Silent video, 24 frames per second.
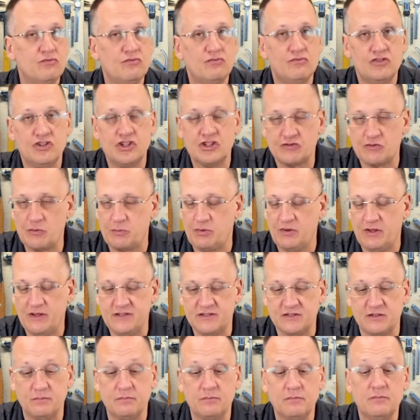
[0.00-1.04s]
just replace
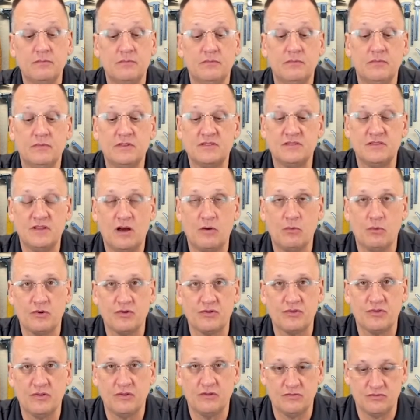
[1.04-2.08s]
them. It's not
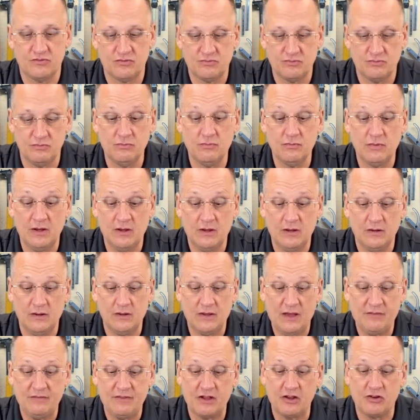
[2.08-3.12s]
worth
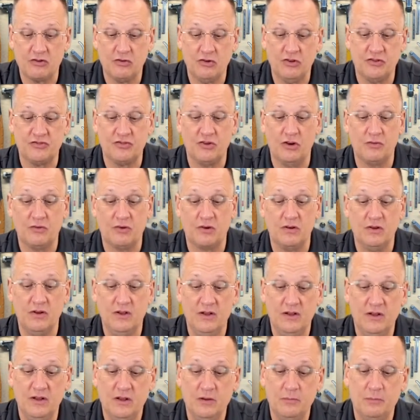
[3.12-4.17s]
having a crossover
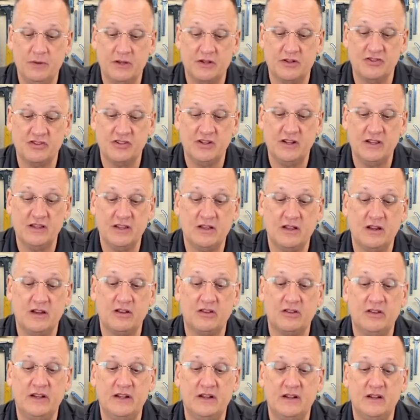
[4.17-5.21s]
because you didn't get it
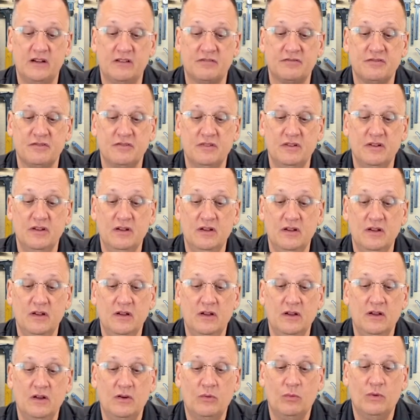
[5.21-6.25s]
clean enough.
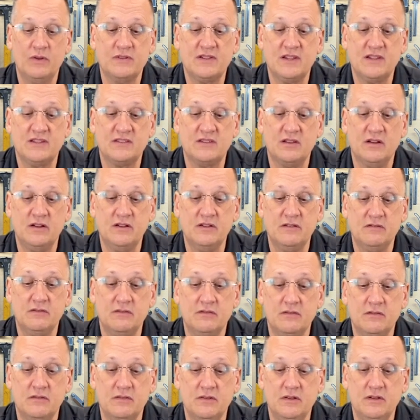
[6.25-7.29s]
Once that's done,
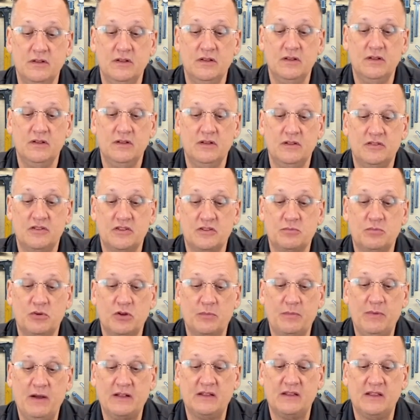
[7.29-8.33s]
just put it
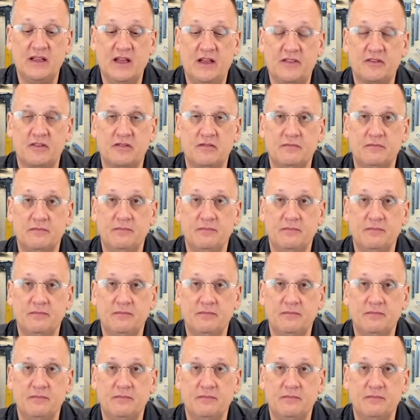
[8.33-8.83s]
back together.